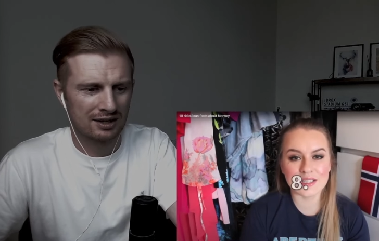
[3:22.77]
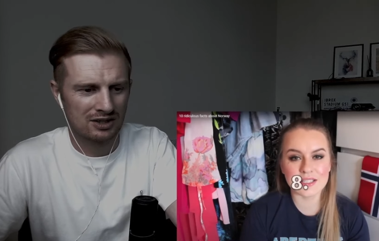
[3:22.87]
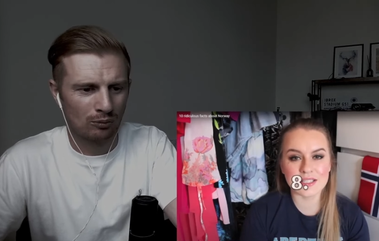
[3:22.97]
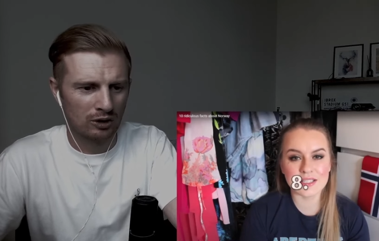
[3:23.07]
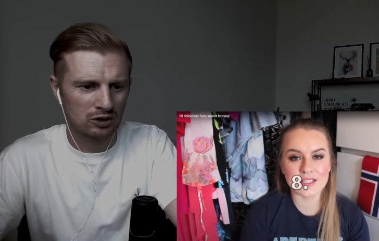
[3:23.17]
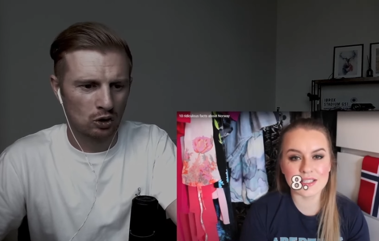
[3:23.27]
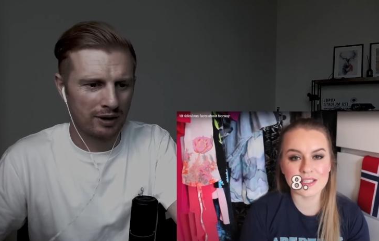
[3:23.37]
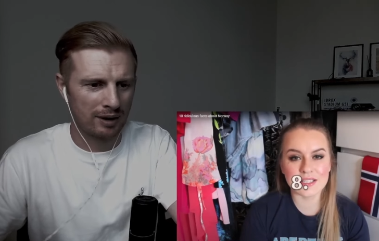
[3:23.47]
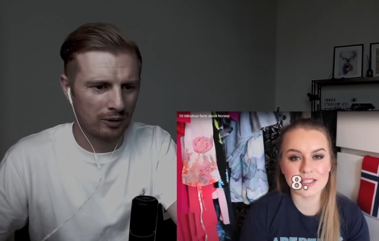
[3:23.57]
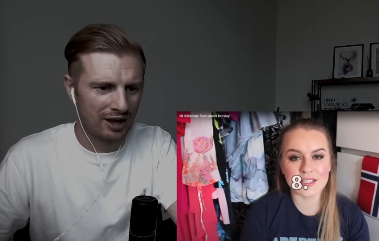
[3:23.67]
Speaker 1: someone told me
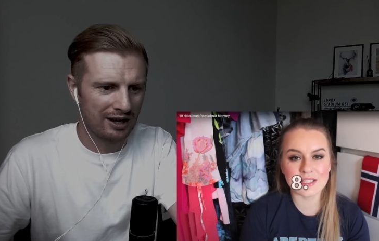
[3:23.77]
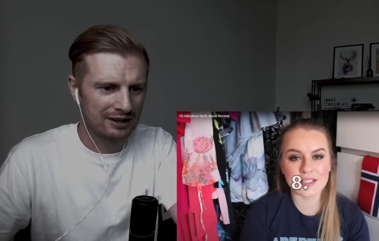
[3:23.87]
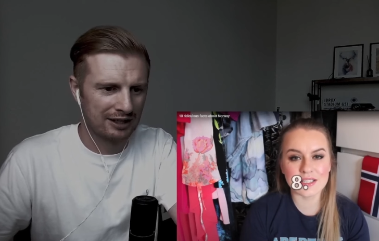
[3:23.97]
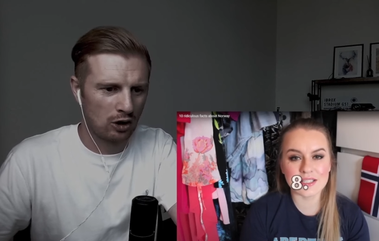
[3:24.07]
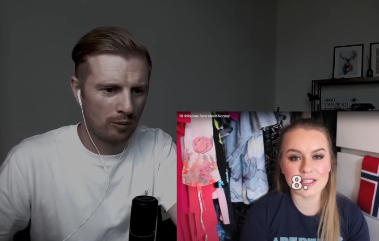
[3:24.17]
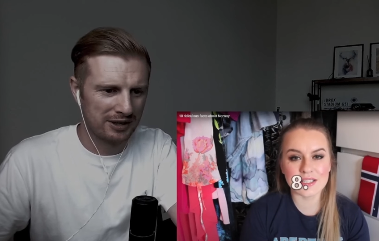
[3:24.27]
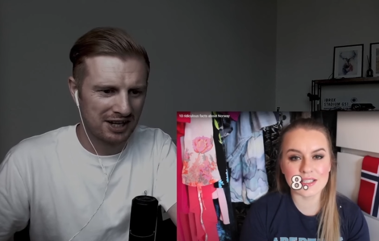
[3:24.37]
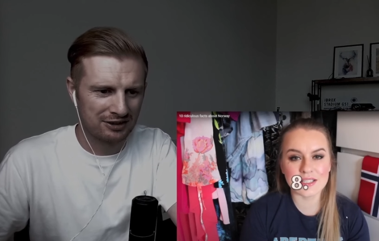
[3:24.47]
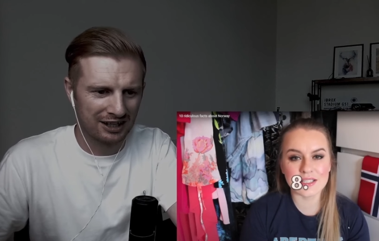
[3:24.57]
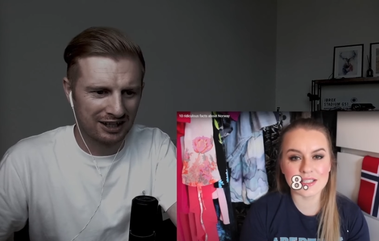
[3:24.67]
about that in the comments.
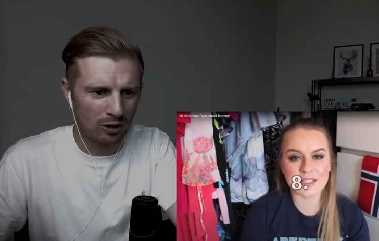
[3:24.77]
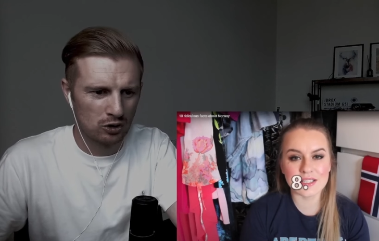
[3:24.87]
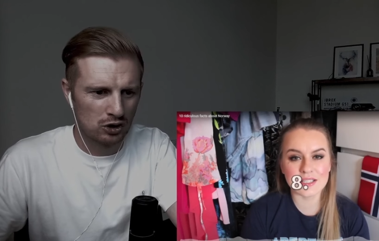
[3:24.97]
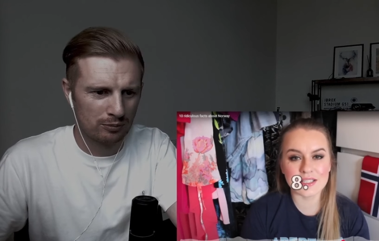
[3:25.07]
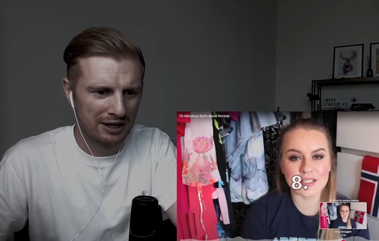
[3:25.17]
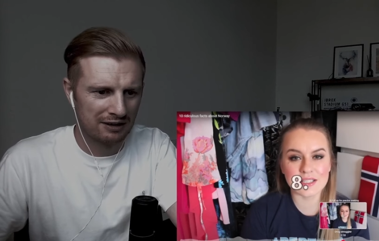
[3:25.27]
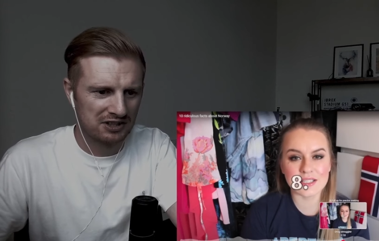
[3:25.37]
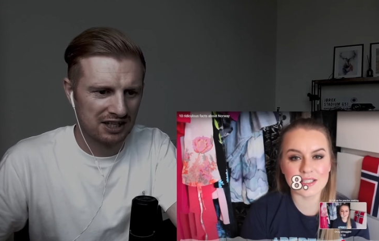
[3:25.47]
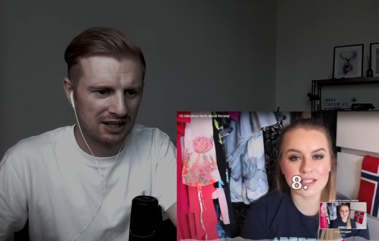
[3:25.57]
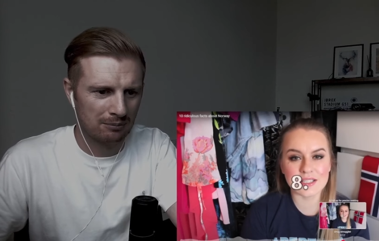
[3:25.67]
I think I also might have
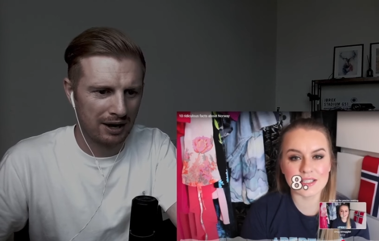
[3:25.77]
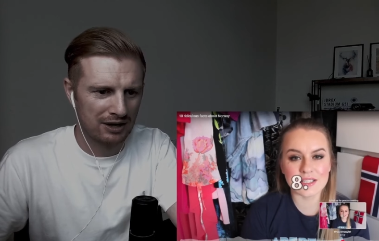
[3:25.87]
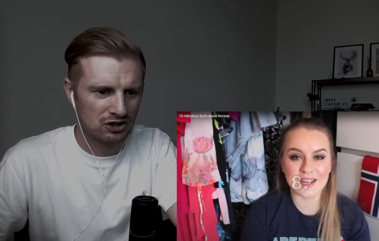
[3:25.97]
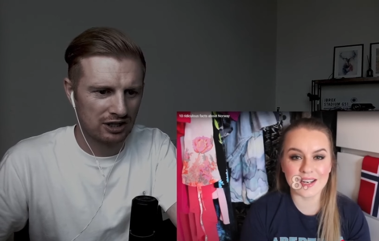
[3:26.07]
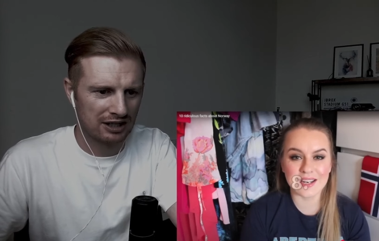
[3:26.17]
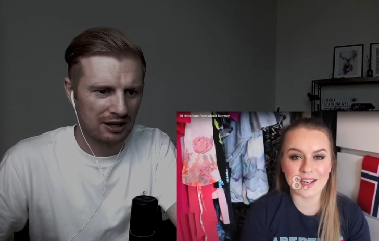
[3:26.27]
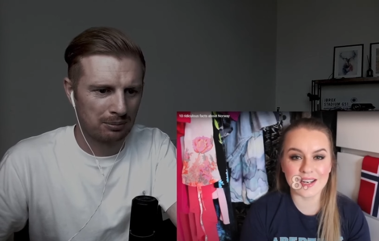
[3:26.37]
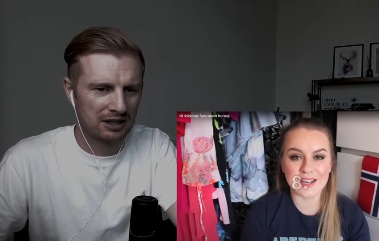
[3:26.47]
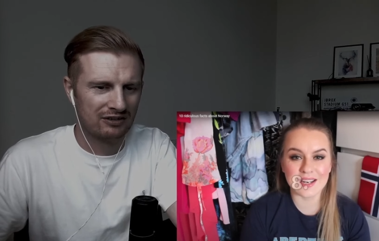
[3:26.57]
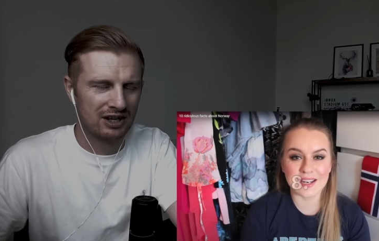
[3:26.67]
seen it mentioned in a
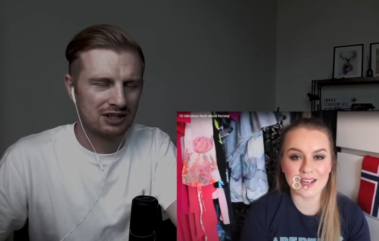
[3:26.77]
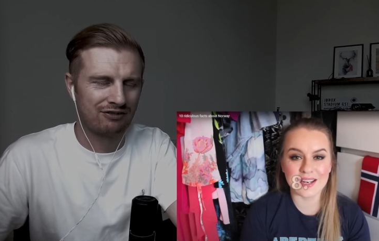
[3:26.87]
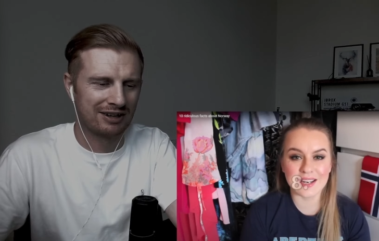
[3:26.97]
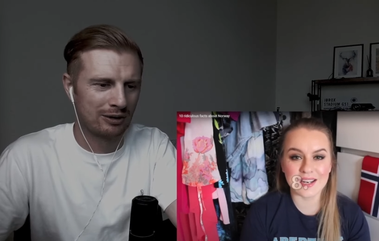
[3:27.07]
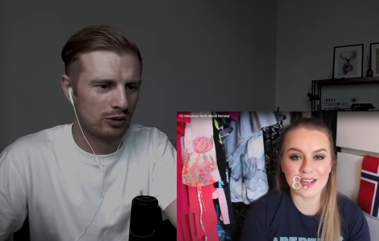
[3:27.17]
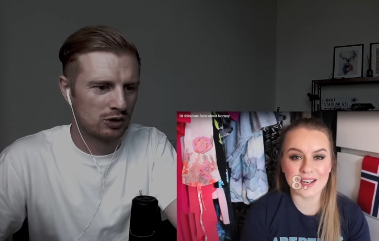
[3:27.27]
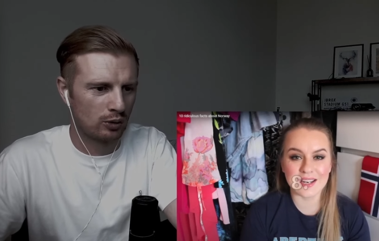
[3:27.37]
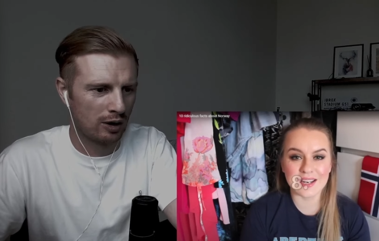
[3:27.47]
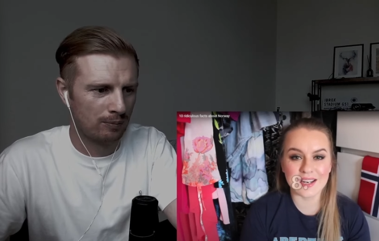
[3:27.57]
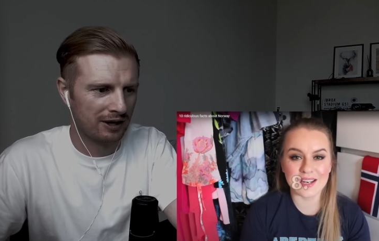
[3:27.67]
previous video as
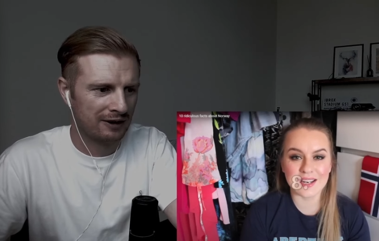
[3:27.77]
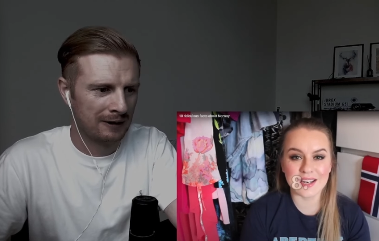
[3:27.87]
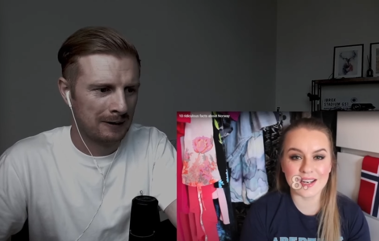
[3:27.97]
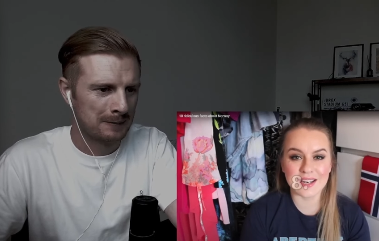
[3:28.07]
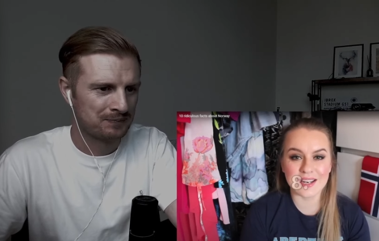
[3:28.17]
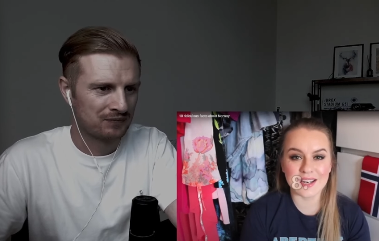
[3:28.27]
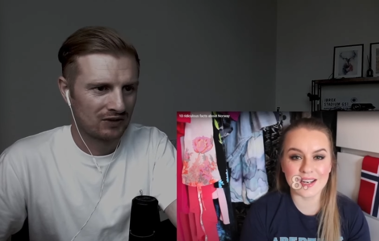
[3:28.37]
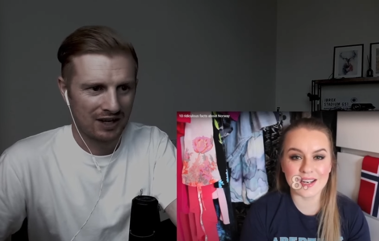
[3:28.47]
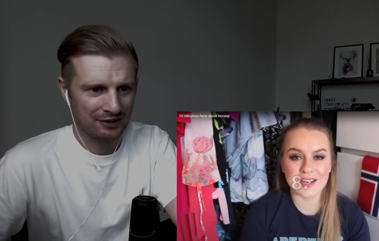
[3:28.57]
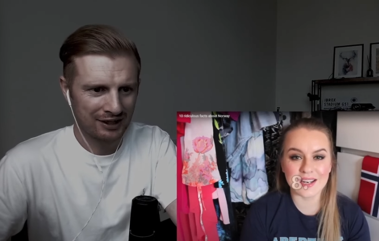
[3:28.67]
well, but
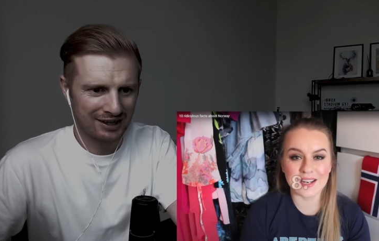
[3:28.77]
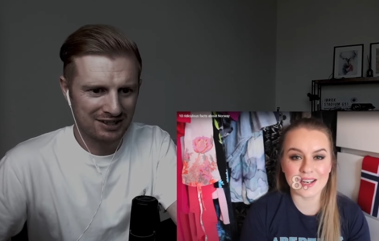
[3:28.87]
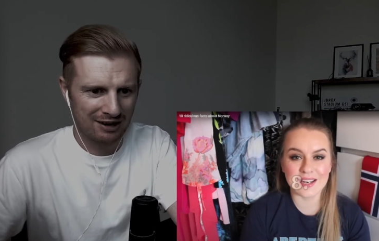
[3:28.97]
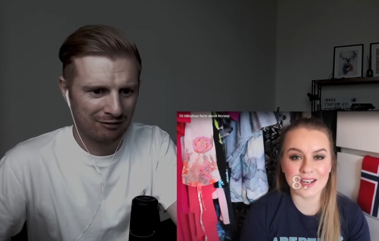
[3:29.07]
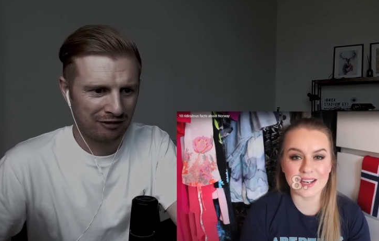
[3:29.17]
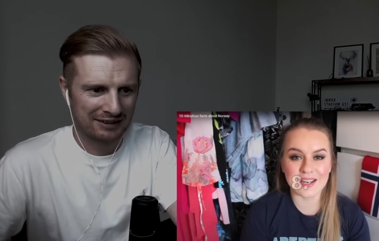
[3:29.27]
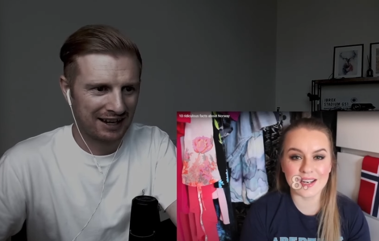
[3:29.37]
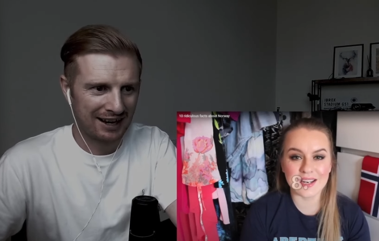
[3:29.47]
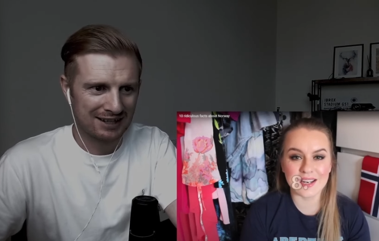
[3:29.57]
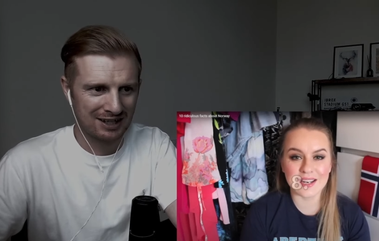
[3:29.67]
yeah, I think that's a
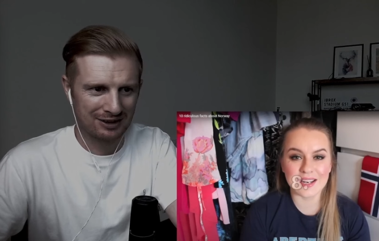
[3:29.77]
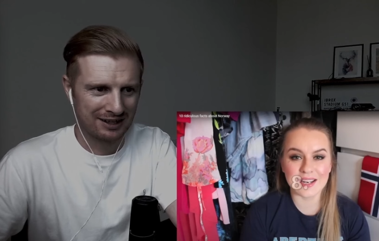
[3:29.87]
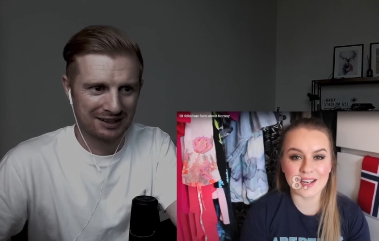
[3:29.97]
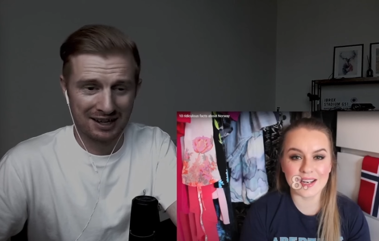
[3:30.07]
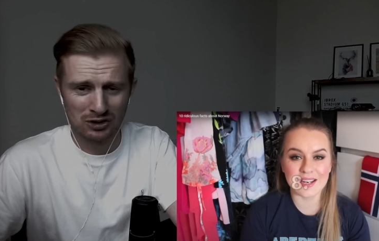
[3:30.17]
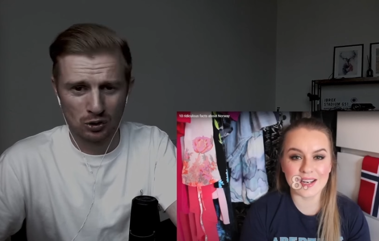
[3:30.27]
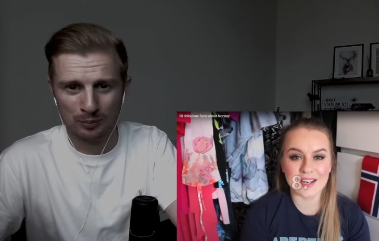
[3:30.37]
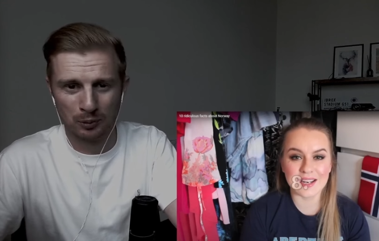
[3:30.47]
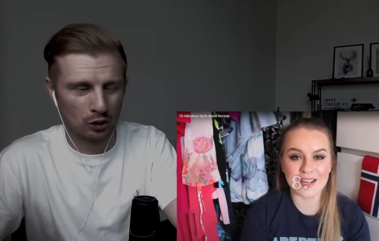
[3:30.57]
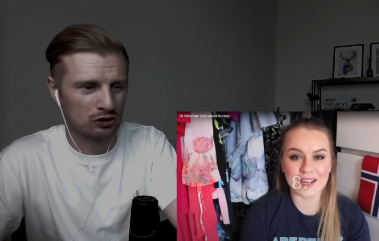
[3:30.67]
fantastic thing and that's so
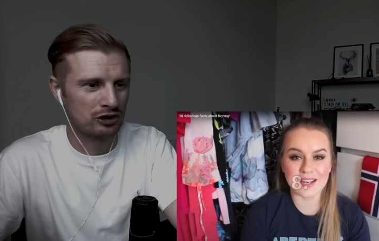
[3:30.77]
important.